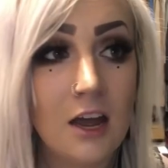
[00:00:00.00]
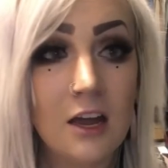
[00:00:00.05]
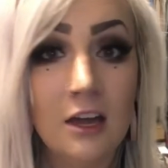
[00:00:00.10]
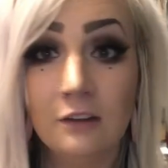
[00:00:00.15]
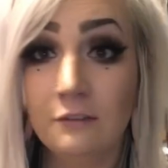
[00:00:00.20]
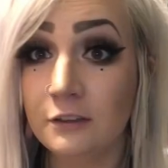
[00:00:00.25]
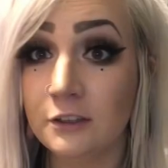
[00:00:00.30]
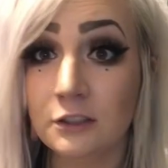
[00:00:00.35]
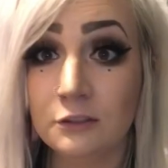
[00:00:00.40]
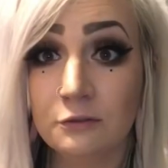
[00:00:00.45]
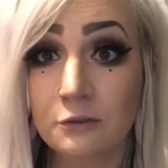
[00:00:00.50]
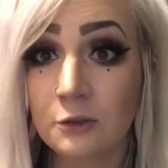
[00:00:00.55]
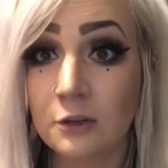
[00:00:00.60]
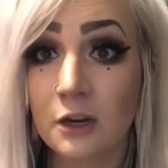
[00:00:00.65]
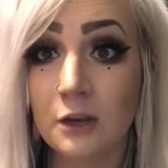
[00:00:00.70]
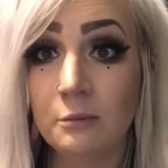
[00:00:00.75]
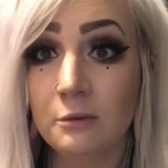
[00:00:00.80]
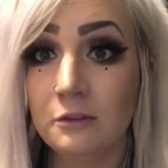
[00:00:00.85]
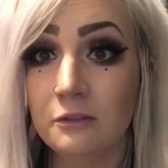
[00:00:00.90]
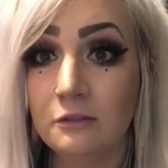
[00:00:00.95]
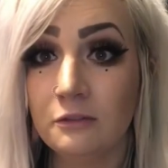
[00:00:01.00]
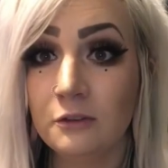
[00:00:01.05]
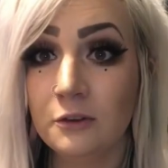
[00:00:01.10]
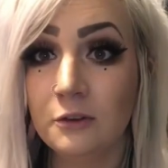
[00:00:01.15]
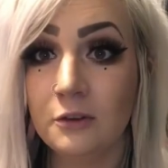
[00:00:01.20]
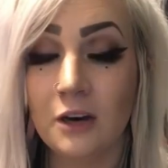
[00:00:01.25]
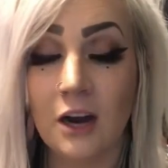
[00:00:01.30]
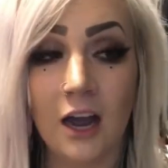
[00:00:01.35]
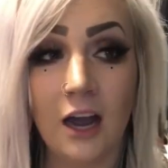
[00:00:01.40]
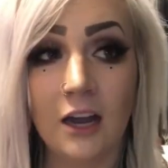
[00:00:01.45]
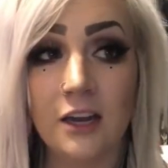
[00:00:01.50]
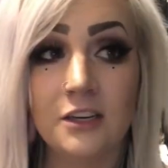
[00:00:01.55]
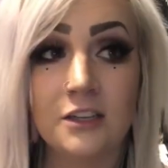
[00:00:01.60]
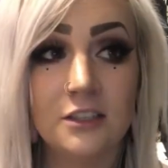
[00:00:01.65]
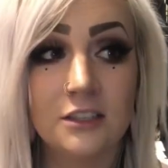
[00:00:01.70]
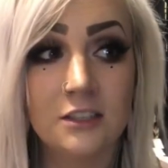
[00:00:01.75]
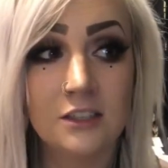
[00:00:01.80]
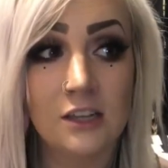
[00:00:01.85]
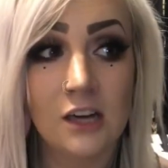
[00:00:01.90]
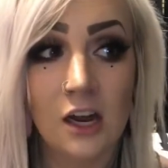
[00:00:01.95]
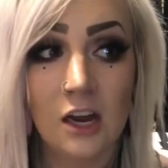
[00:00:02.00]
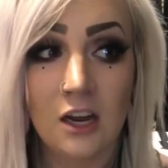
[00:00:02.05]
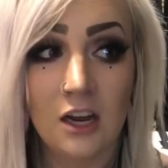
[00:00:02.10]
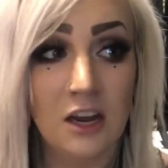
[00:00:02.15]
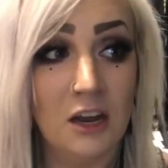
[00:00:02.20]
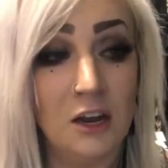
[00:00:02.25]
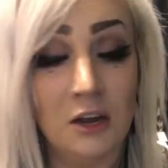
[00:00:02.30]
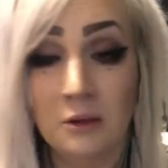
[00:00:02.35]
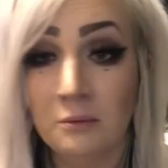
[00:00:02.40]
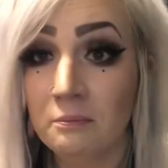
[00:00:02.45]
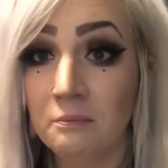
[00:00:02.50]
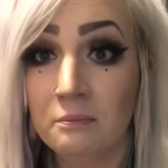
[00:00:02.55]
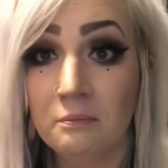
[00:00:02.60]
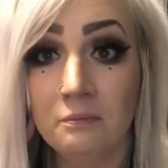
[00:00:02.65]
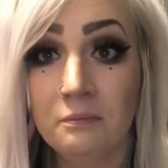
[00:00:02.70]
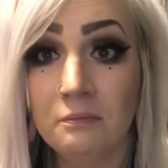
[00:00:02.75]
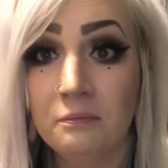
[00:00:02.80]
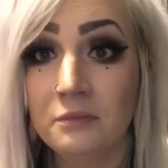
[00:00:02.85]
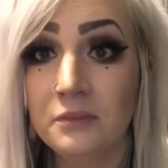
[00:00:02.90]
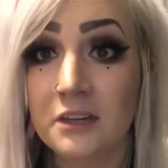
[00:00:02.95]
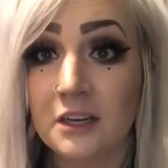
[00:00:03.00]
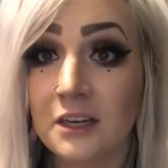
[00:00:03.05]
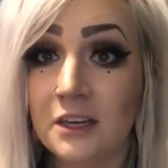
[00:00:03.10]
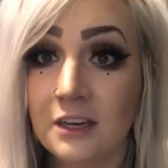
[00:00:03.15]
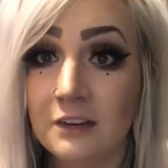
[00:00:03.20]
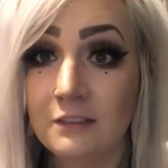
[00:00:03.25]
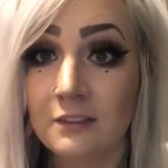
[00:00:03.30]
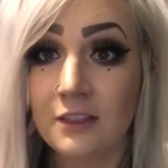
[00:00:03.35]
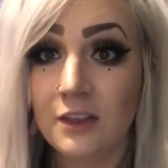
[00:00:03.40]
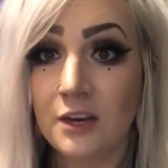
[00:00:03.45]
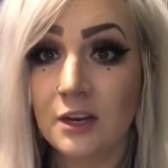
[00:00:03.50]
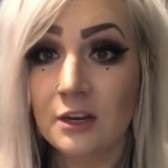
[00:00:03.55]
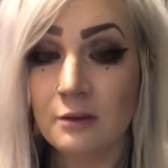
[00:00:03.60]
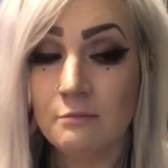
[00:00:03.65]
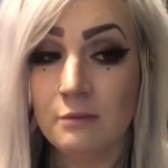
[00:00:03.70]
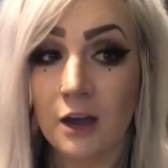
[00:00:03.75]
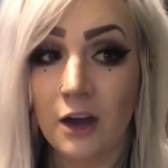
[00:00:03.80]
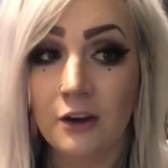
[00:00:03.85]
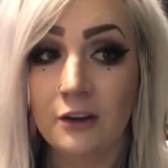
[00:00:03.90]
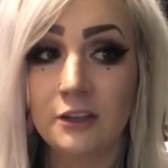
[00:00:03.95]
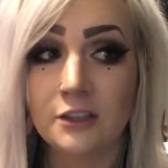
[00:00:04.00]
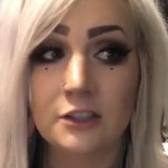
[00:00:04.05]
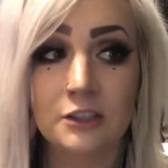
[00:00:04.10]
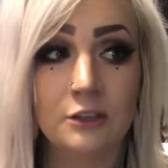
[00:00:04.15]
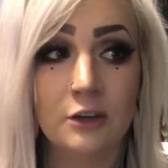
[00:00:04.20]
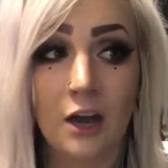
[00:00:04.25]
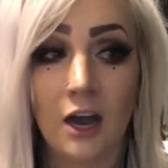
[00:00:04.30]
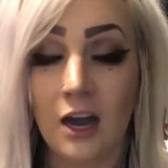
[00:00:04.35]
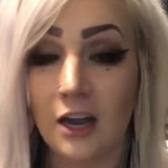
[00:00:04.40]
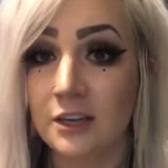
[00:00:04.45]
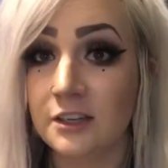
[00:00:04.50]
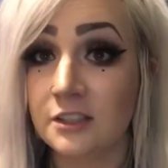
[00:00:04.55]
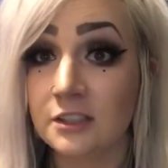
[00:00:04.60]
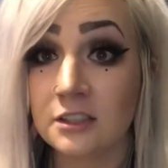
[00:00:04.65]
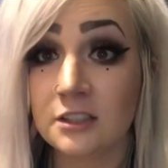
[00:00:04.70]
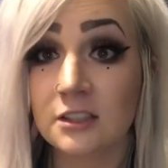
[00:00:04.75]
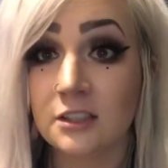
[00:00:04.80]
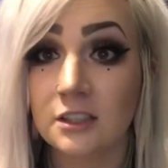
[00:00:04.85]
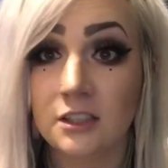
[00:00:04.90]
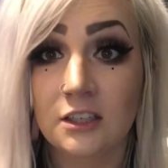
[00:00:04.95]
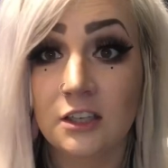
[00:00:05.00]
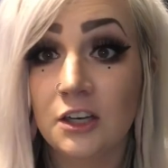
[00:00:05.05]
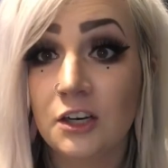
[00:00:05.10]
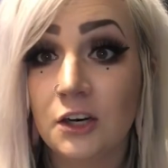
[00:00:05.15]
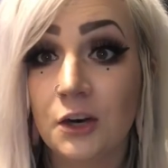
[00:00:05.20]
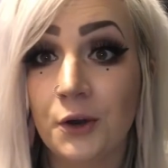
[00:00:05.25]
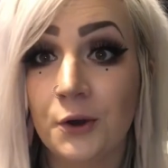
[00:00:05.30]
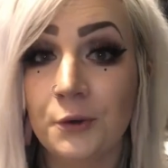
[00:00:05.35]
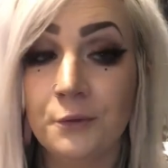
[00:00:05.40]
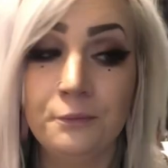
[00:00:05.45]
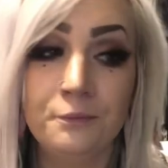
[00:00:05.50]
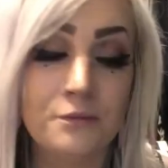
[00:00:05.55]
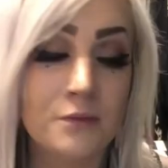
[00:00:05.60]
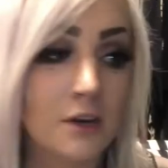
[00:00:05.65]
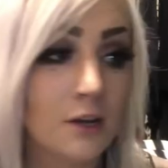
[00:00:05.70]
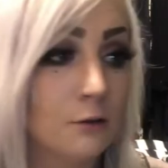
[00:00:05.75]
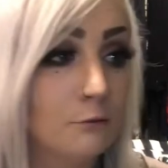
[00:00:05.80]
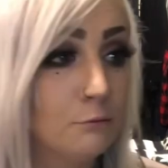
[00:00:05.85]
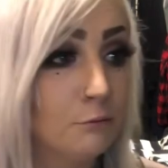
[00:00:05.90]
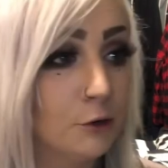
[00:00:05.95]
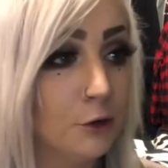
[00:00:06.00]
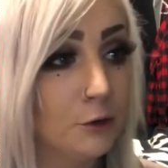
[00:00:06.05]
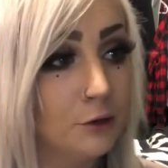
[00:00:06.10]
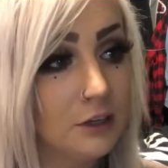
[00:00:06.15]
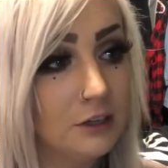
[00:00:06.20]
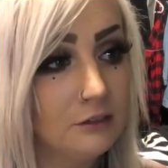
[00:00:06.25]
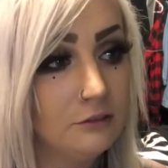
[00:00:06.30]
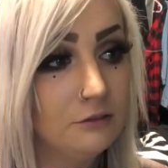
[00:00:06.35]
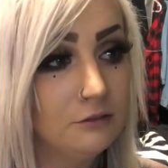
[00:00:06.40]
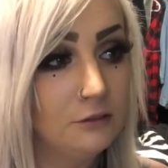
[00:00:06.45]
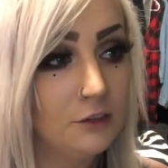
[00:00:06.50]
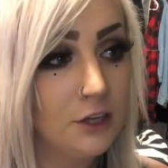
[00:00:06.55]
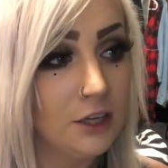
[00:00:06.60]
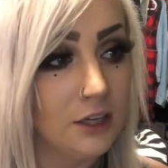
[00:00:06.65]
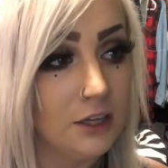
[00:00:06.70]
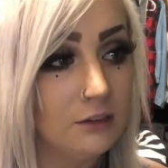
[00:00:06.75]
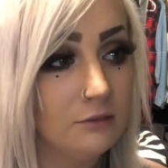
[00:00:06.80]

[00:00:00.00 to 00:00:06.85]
If it's food, I put food. I just didn't even think about it, so I just did, you know, broken foot.